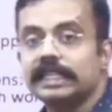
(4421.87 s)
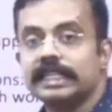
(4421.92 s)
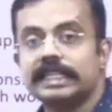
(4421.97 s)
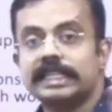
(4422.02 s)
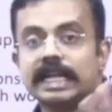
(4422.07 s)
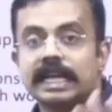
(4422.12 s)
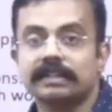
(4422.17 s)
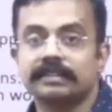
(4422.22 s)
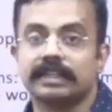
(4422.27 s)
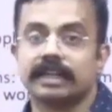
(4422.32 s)

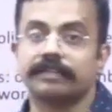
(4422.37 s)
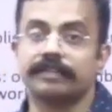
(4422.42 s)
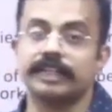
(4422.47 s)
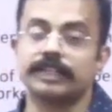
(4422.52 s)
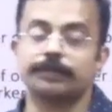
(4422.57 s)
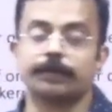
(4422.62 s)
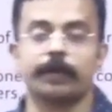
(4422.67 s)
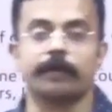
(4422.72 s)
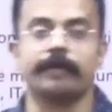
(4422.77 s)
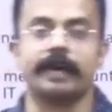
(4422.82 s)
these are
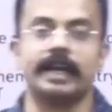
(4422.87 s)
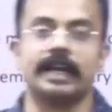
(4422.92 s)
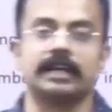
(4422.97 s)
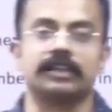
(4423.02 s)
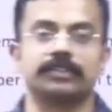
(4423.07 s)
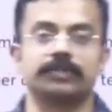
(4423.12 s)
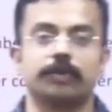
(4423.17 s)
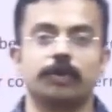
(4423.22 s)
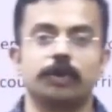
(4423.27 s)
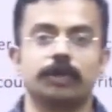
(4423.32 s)
service
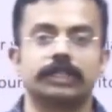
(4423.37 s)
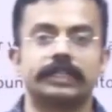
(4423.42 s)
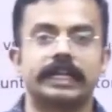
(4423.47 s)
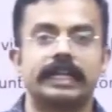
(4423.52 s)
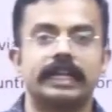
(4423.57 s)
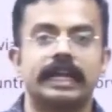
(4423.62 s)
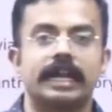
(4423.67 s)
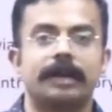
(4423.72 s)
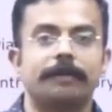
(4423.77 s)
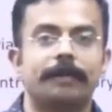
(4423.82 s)
providers,
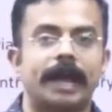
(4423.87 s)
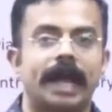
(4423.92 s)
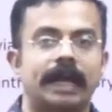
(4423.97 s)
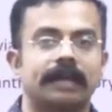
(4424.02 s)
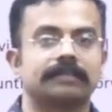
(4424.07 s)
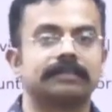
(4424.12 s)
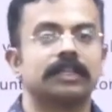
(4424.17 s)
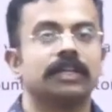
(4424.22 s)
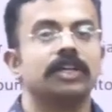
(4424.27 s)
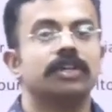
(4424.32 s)
hotel and
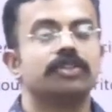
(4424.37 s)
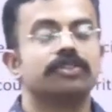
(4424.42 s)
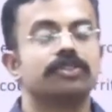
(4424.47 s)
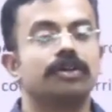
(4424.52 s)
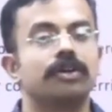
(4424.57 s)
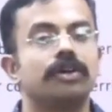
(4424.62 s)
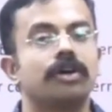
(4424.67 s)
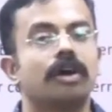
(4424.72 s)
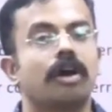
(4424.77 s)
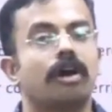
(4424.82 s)
banks.
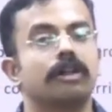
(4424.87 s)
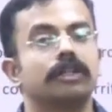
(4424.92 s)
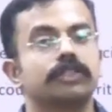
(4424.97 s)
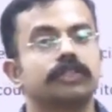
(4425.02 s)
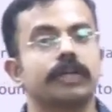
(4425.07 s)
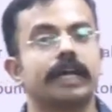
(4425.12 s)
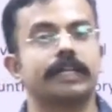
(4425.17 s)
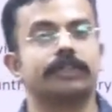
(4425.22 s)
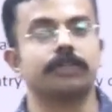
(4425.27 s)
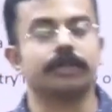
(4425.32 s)
So
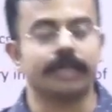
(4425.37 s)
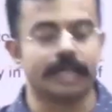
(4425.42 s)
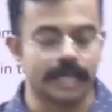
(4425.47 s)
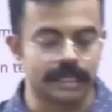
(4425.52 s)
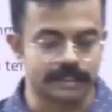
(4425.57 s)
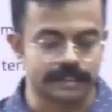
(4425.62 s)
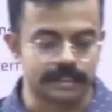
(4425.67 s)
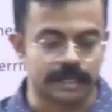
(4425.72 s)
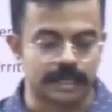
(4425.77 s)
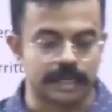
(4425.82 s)
also
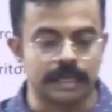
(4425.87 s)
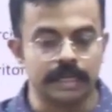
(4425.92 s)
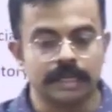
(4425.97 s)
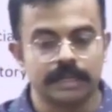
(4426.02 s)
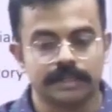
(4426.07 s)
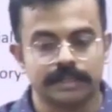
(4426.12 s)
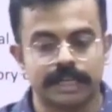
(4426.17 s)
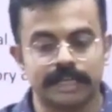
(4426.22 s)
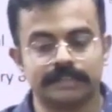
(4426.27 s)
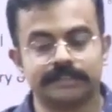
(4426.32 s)
education.
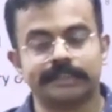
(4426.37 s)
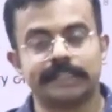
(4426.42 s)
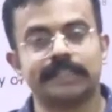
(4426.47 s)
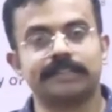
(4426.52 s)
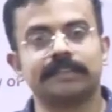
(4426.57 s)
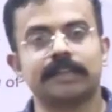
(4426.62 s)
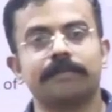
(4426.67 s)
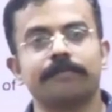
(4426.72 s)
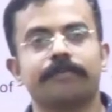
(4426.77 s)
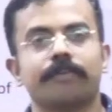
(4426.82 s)
Let's say
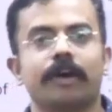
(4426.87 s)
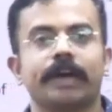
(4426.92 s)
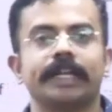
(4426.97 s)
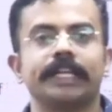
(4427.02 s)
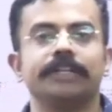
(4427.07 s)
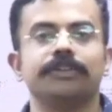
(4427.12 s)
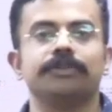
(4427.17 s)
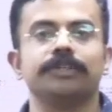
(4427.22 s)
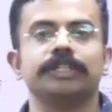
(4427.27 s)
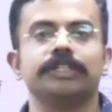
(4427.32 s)
some
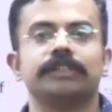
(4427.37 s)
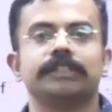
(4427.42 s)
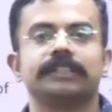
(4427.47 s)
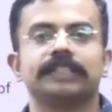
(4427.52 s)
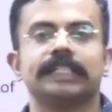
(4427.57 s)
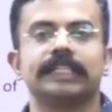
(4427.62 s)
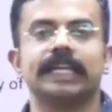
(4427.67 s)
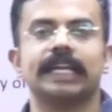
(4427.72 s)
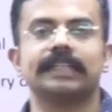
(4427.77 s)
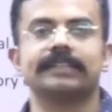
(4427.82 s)
foreign
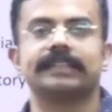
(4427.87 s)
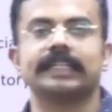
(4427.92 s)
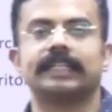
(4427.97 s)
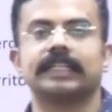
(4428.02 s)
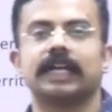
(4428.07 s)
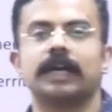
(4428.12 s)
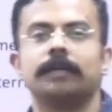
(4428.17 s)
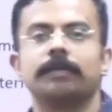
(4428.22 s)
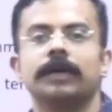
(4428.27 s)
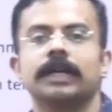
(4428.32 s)
university has
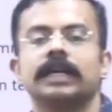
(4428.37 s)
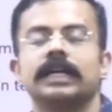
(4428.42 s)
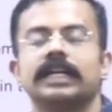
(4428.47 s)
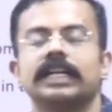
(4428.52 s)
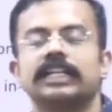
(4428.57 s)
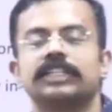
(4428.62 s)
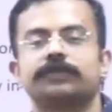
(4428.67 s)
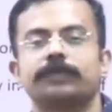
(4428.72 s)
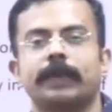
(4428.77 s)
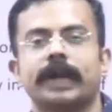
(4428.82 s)
set up
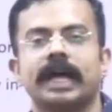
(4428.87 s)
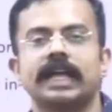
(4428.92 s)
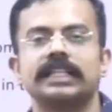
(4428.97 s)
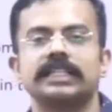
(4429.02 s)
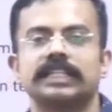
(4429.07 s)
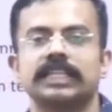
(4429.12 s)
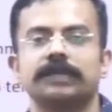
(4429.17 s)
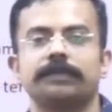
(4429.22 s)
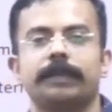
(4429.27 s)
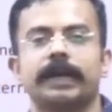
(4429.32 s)
its
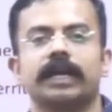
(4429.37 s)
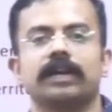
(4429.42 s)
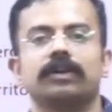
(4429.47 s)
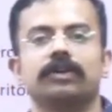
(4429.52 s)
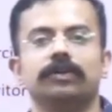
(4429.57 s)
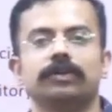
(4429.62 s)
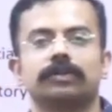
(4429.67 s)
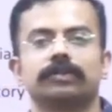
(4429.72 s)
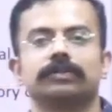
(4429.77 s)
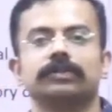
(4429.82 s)
branch in
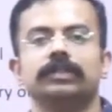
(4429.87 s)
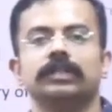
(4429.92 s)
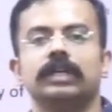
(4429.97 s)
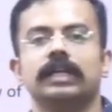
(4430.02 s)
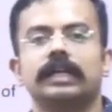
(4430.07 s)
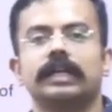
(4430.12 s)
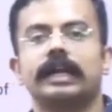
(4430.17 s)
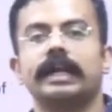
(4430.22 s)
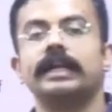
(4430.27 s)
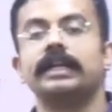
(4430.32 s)
Bangalore,
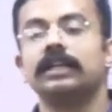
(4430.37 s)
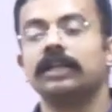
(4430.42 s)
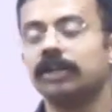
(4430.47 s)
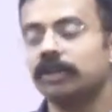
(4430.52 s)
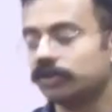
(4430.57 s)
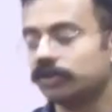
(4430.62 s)
right?